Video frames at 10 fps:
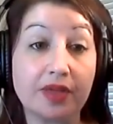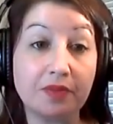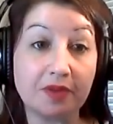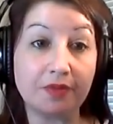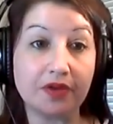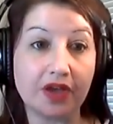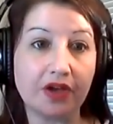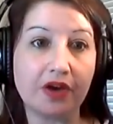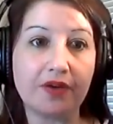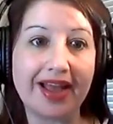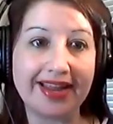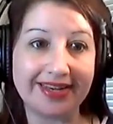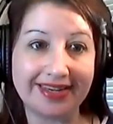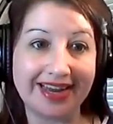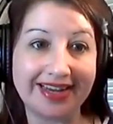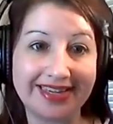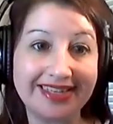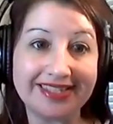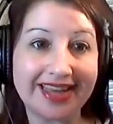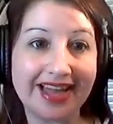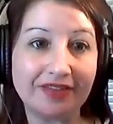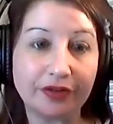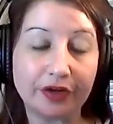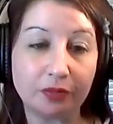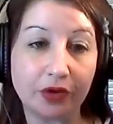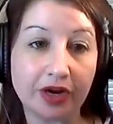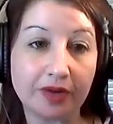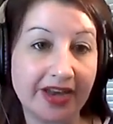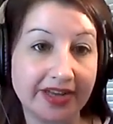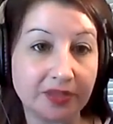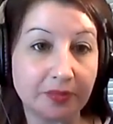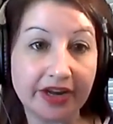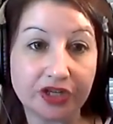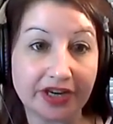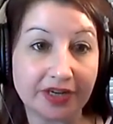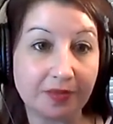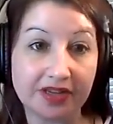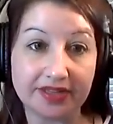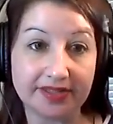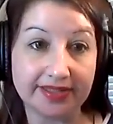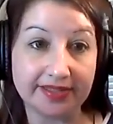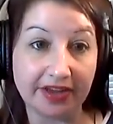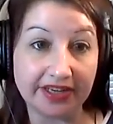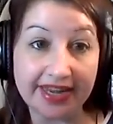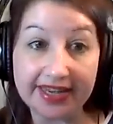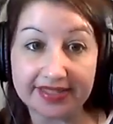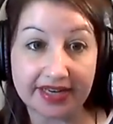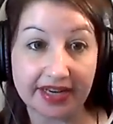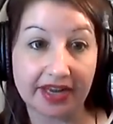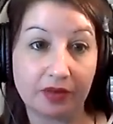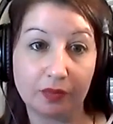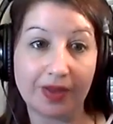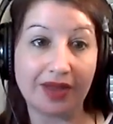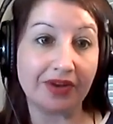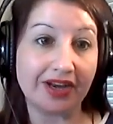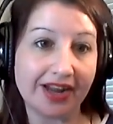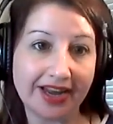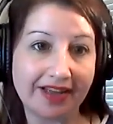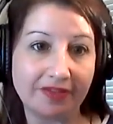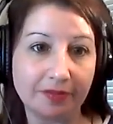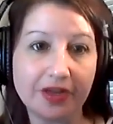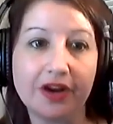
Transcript: that people can go, I need to have her more on my next project because he's fantastic, and why would I not have him,